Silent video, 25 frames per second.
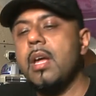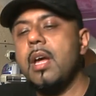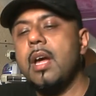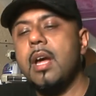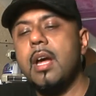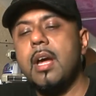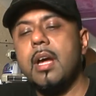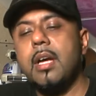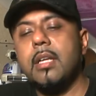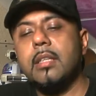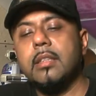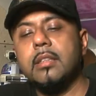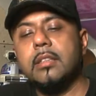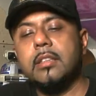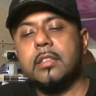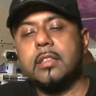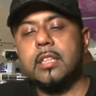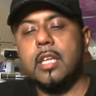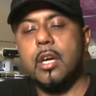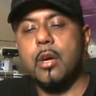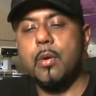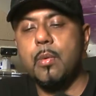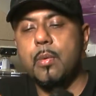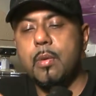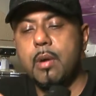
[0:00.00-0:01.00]
And
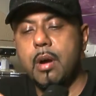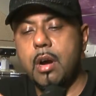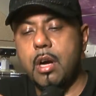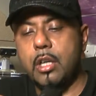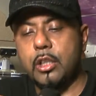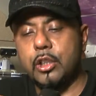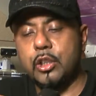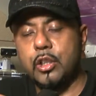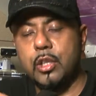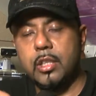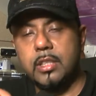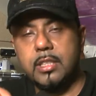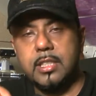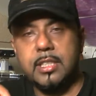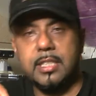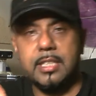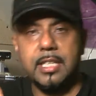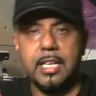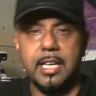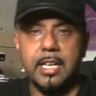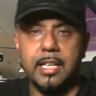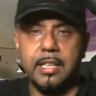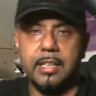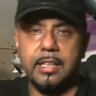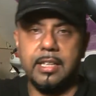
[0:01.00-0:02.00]
so I tried to
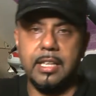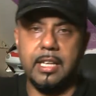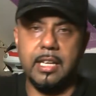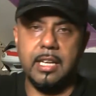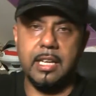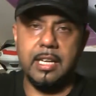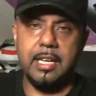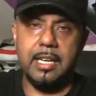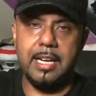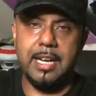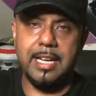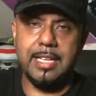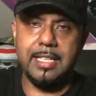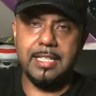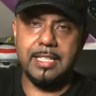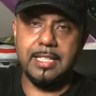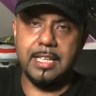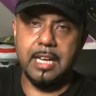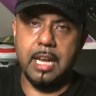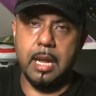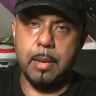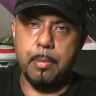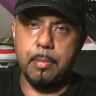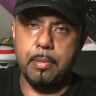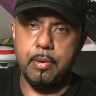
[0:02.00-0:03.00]
take the lens
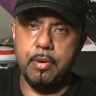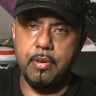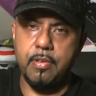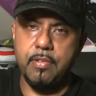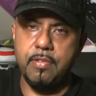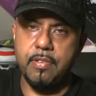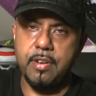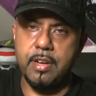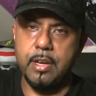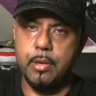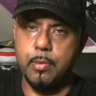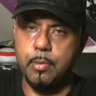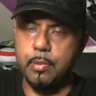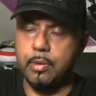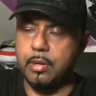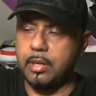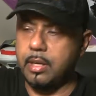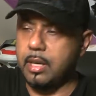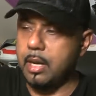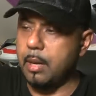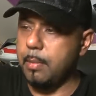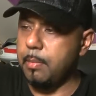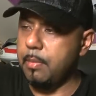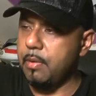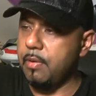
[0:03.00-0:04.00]
cap off and it wouldn't
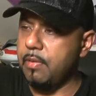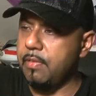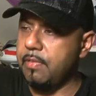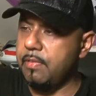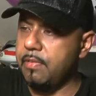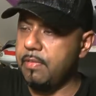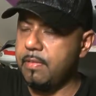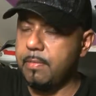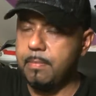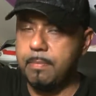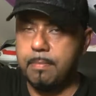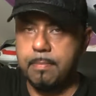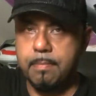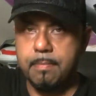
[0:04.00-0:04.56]
come off.